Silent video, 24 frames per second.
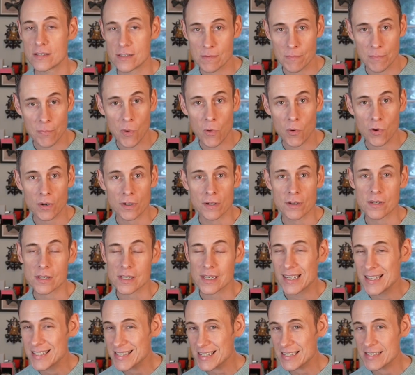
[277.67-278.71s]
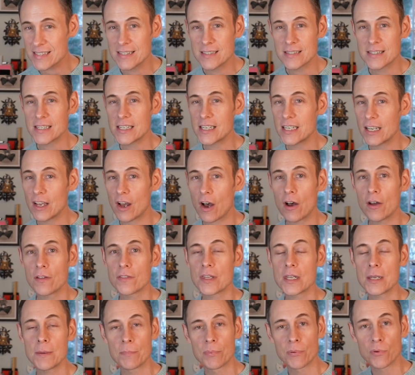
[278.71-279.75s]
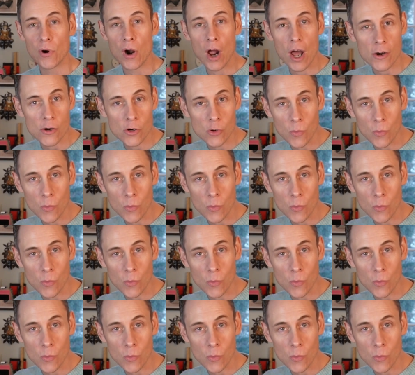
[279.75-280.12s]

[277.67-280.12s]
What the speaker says: important. Consistency on the broader